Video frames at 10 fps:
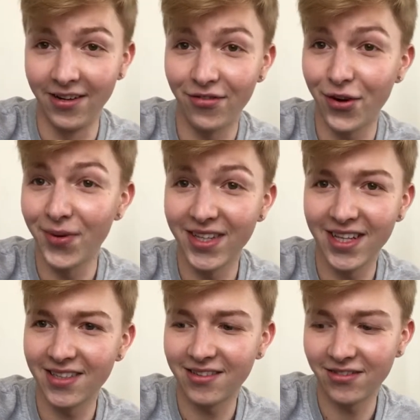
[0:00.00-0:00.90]
For me,
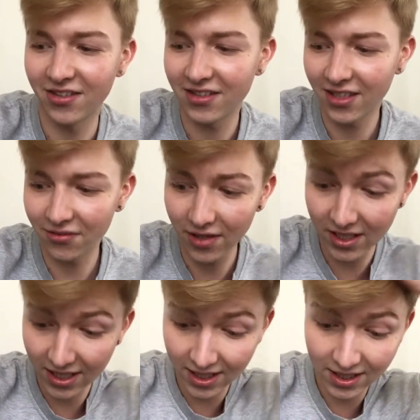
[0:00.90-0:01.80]
that's just not
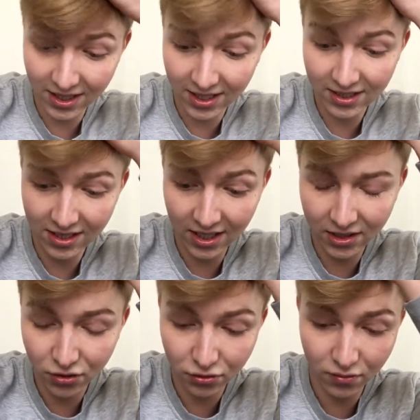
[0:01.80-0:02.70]
right and not
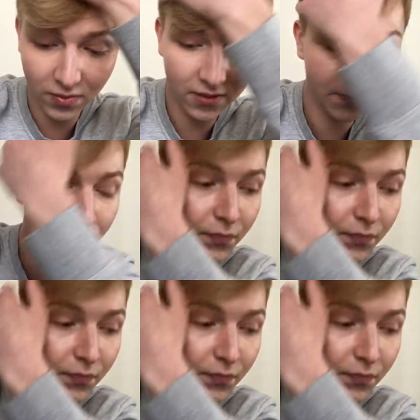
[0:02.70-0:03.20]
like should be.